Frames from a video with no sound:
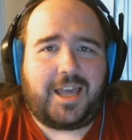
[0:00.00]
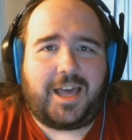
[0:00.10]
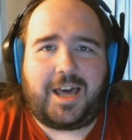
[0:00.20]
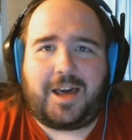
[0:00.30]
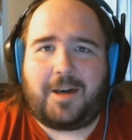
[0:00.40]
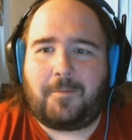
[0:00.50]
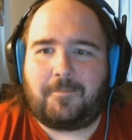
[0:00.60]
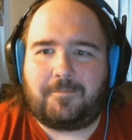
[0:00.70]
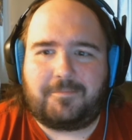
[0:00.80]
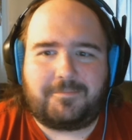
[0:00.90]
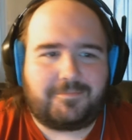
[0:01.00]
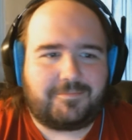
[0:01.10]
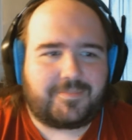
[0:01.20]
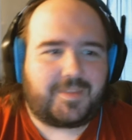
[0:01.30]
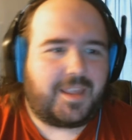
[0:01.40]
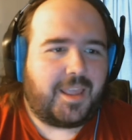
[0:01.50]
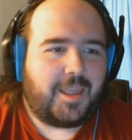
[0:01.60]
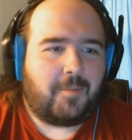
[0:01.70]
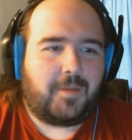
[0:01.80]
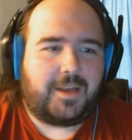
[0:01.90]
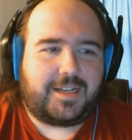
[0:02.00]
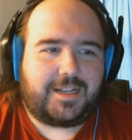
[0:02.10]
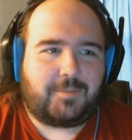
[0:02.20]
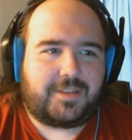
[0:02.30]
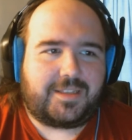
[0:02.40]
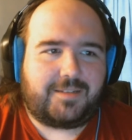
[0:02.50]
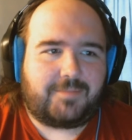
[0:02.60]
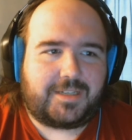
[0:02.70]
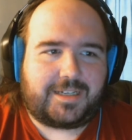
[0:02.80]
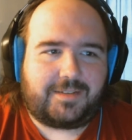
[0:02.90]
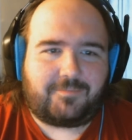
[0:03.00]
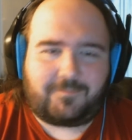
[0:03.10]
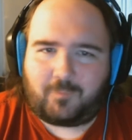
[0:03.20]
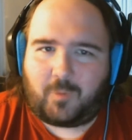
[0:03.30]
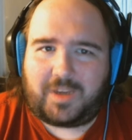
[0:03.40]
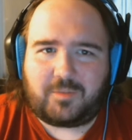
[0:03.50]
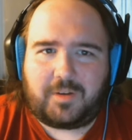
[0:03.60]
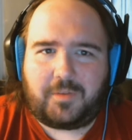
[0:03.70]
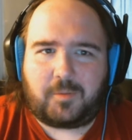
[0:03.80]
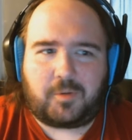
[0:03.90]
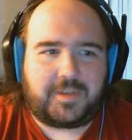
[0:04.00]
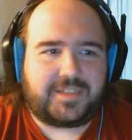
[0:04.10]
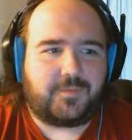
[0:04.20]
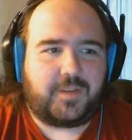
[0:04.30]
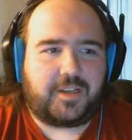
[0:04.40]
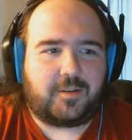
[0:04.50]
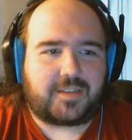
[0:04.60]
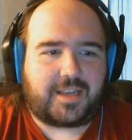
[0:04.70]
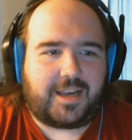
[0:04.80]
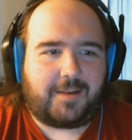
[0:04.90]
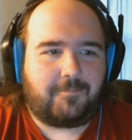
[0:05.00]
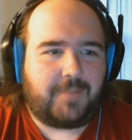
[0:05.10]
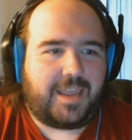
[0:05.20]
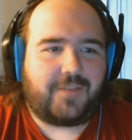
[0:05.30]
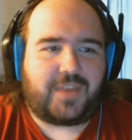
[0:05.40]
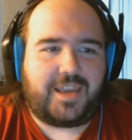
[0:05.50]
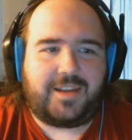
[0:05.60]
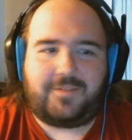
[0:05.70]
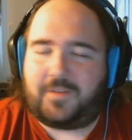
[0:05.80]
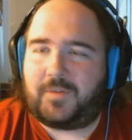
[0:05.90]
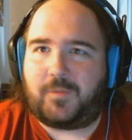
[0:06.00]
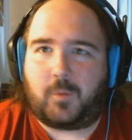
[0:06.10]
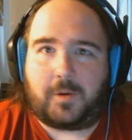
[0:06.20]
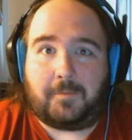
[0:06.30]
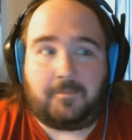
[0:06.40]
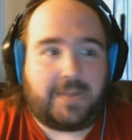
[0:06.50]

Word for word: Um, but uh, but they, but I watched one of their more recent videos, um, AFK 54.